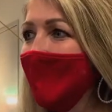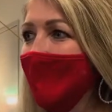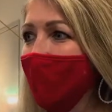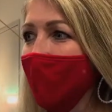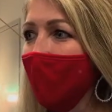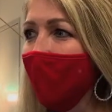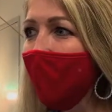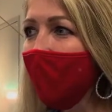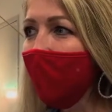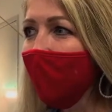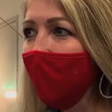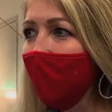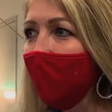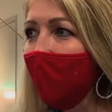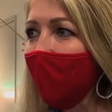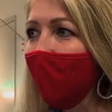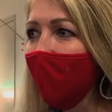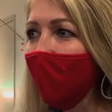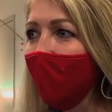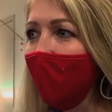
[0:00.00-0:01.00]
So I have a
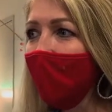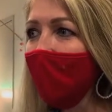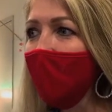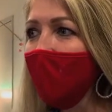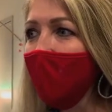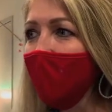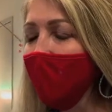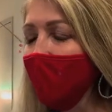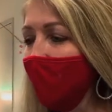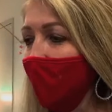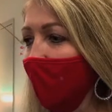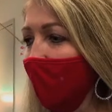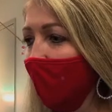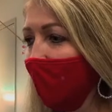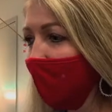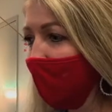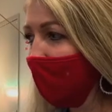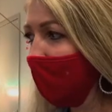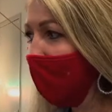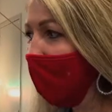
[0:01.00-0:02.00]
lot of confidence in
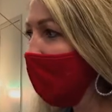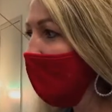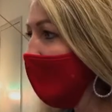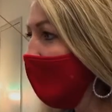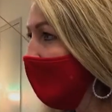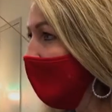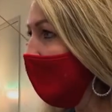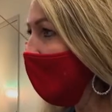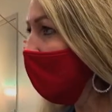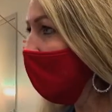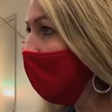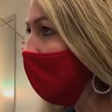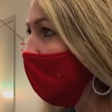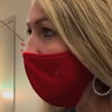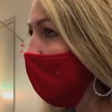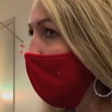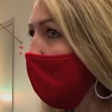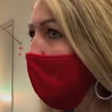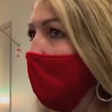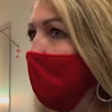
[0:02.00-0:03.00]
her. The
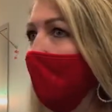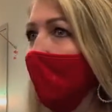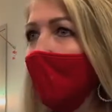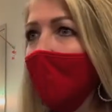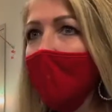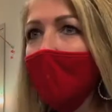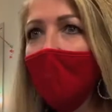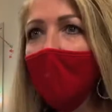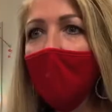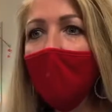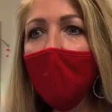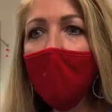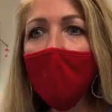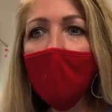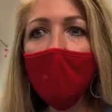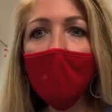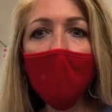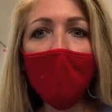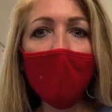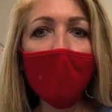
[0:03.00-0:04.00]
room is very
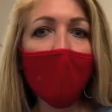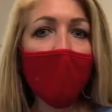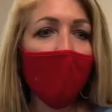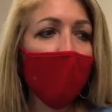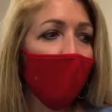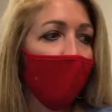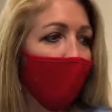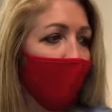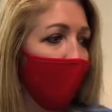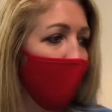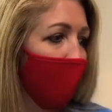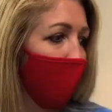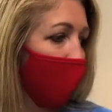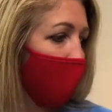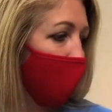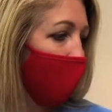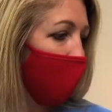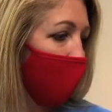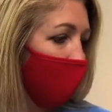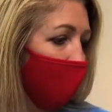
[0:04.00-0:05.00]
calming and
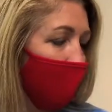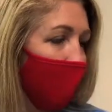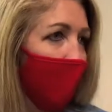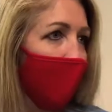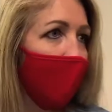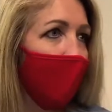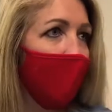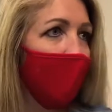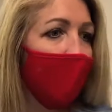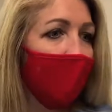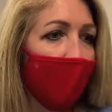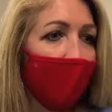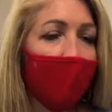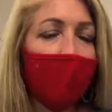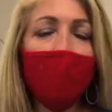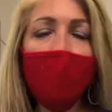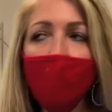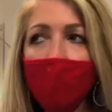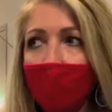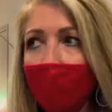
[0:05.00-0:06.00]
it's
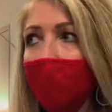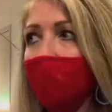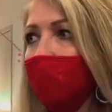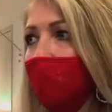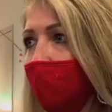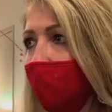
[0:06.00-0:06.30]
nice.